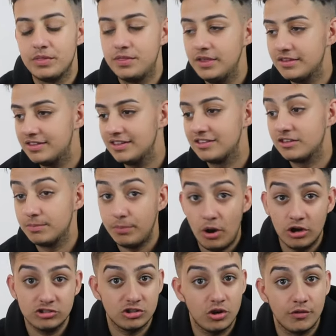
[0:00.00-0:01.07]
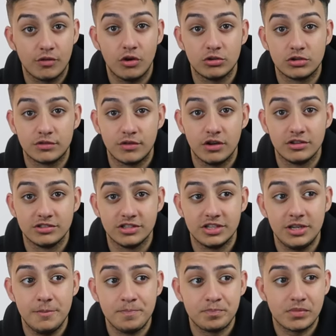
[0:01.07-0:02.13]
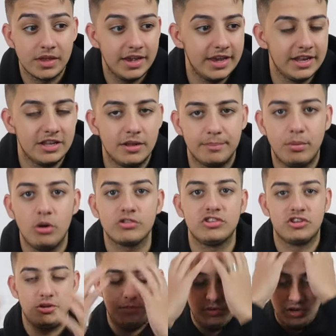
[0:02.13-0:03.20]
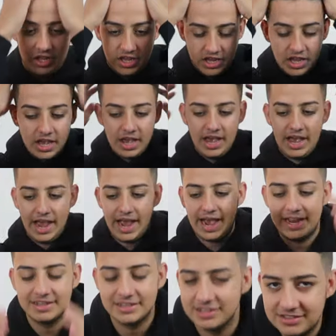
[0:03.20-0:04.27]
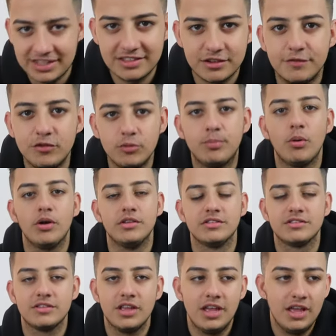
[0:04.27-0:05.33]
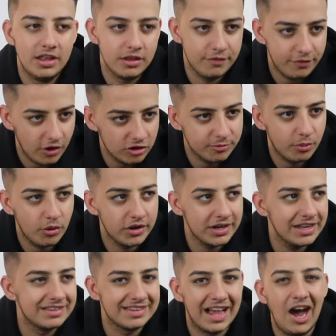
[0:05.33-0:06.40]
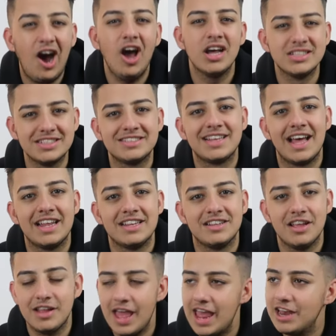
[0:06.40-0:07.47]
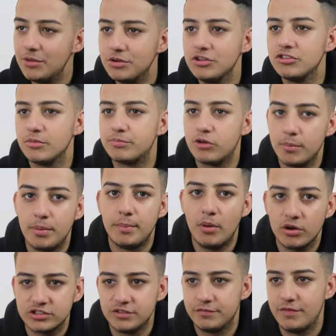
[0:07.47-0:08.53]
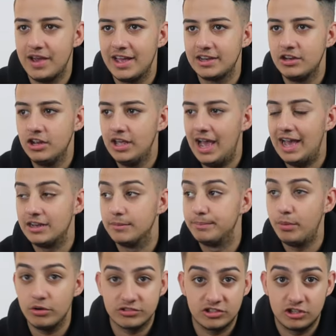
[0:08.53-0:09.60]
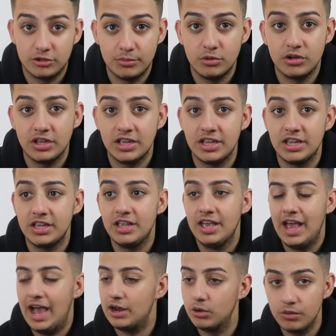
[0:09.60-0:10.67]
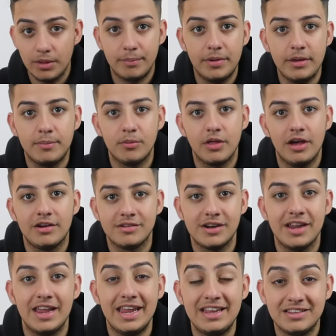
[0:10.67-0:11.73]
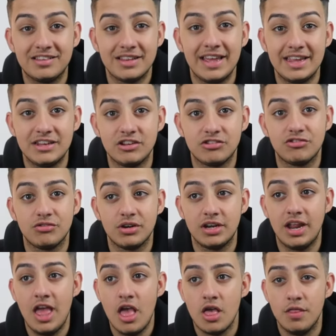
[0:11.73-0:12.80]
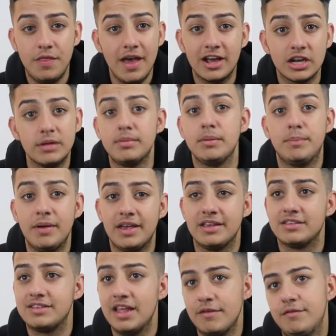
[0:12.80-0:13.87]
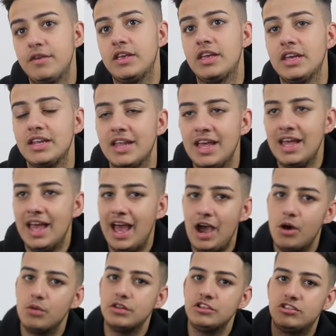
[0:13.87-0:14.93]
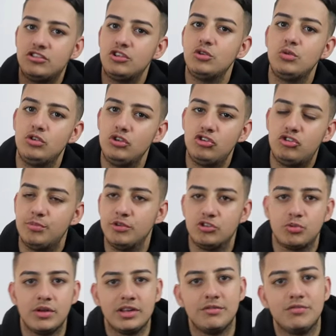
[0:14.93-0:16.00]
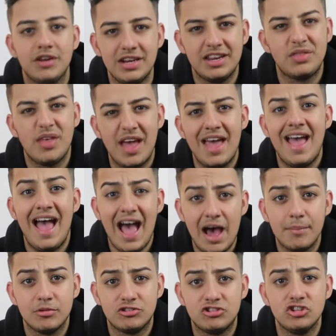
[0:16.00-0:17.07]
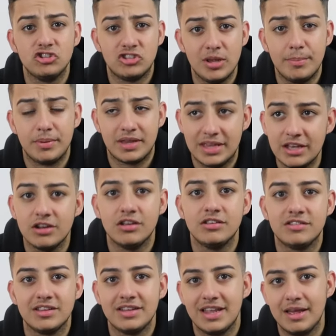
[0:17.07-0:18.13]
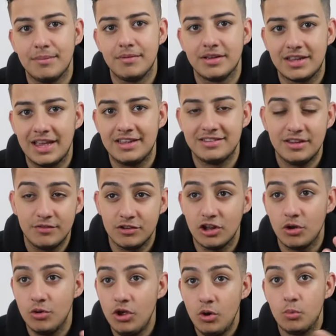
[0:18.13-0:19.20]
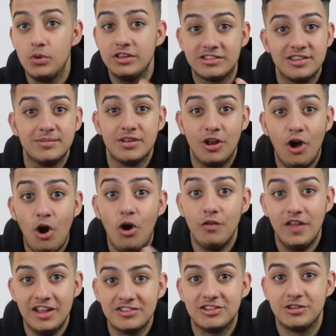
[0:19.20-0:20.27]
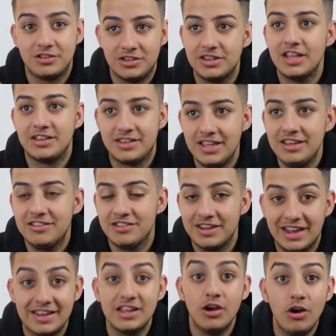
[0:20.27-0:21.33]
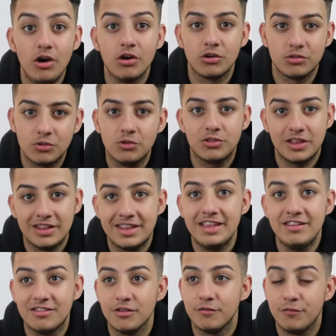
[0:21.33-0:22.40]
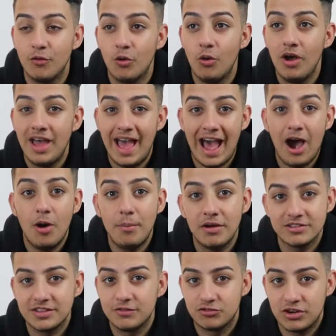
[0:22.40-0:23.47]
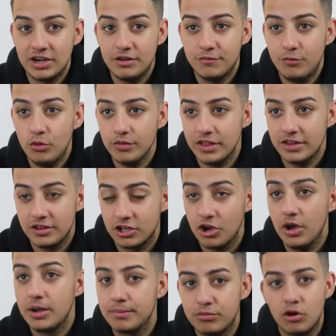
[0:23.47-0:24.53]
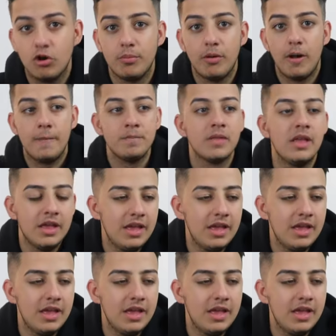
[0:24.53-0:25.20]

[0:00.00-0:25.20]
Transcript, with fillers: this has sparked a lot of controversy in the boxing community, and there's a few points. The first point is that I understand anyone who's a proper boxing fan and the boxing community and all the people that are into that industry, they're going to be pissed. They're thinking, how are these two YouTubers, when really they're amateurs, they're beginners in their case, even though we see them, they're like, oh, they're decent, and they are. They're decent for how much they've trained for, that they're going pro, but